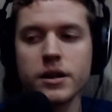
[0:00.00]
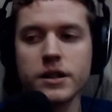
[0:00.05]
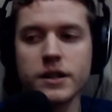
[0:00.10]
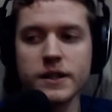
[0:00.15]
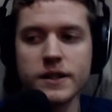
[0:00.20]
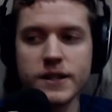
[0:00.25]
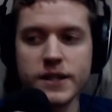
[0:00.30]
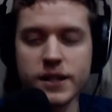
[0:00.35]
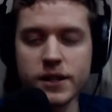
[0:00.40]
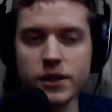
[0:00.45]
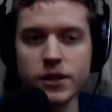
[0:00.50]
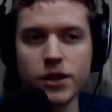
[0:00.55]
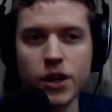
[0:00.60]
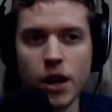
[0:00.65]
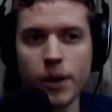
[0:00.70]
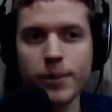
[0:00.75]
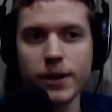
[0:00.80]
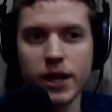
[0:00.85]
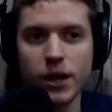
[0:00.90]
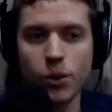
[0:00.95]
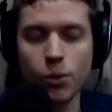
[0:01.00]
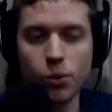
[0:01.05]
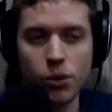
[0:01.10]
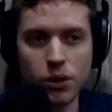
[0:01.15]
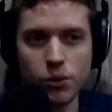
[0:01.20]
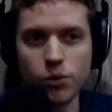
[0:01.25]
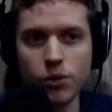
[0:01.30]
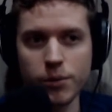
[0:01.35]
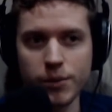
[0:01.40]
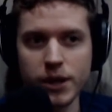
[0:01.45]
to still nominate
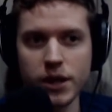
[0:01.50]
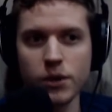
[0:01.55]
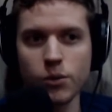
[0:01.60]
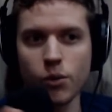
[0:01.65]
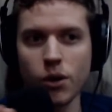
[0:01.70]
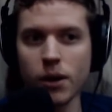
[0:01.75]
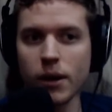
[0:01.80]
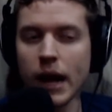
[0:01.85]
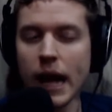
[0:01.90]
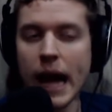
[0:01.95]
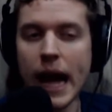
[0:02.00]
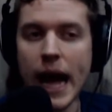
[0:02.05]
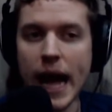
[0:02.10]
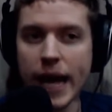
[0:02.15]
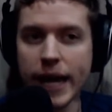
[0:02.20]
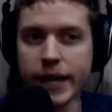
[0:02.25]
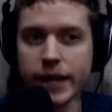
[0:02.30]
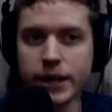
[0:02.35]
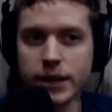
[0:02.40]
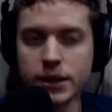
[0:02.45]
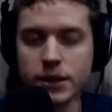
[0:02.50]
1 woman and 1 guy?